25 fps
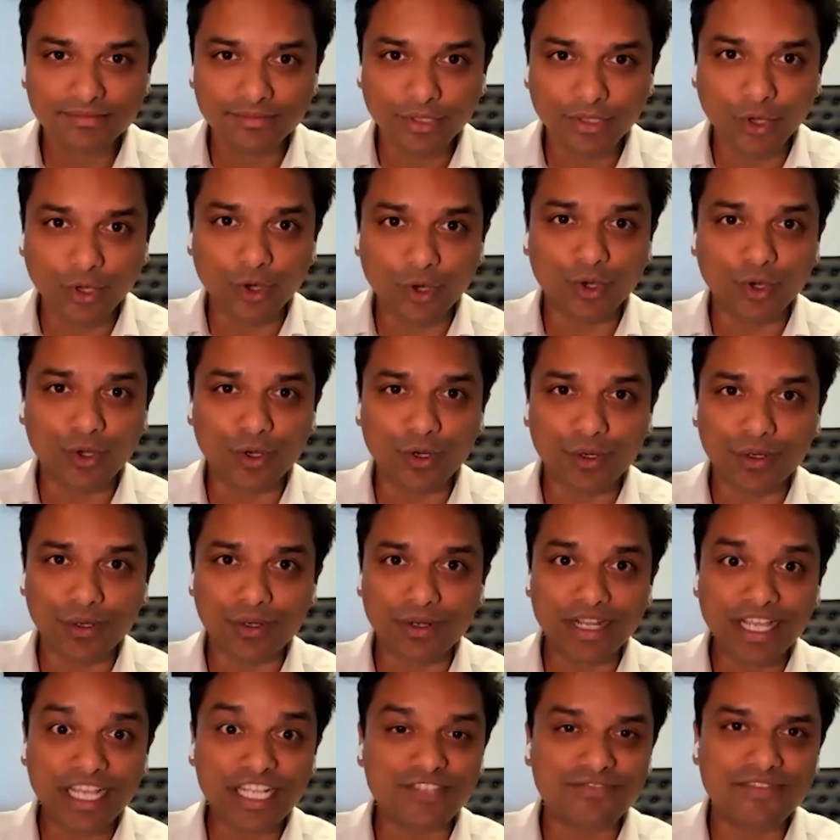or
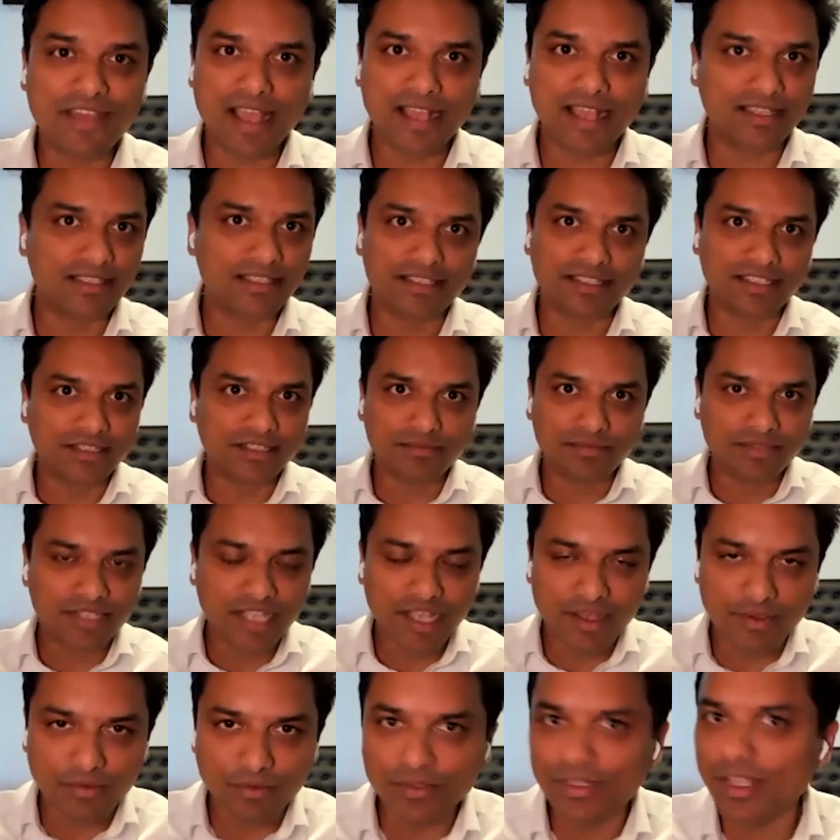HVAC systems.
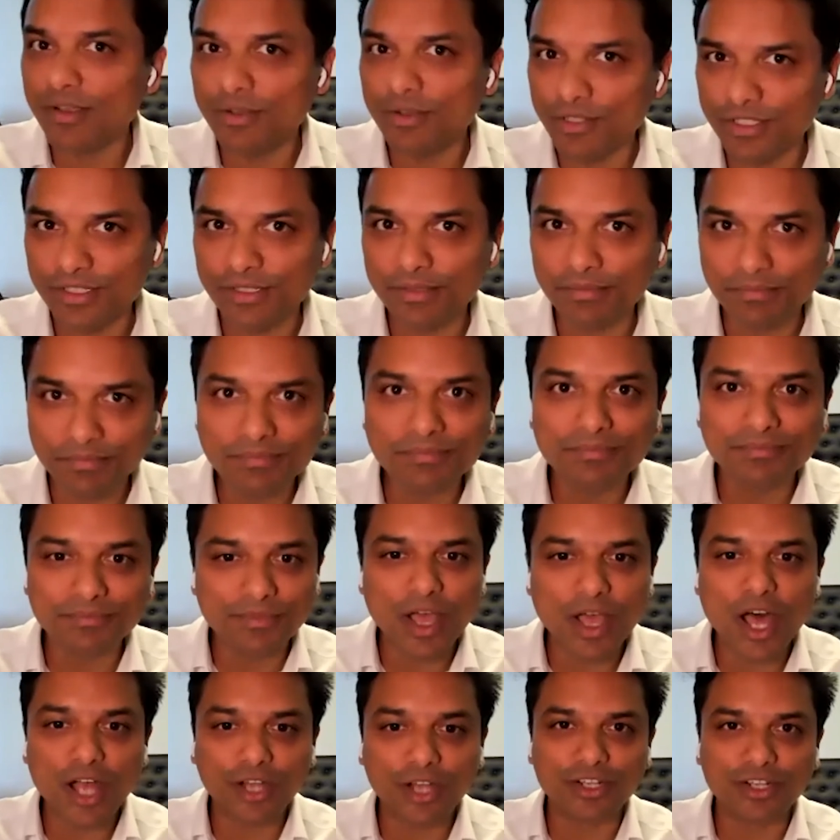That was a
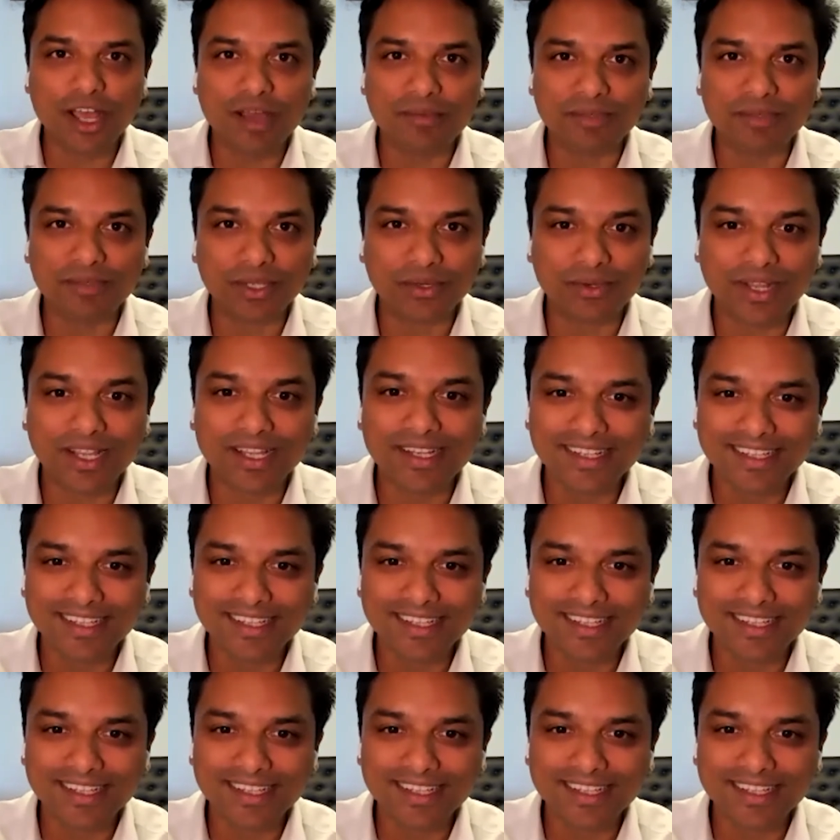hot topic, right?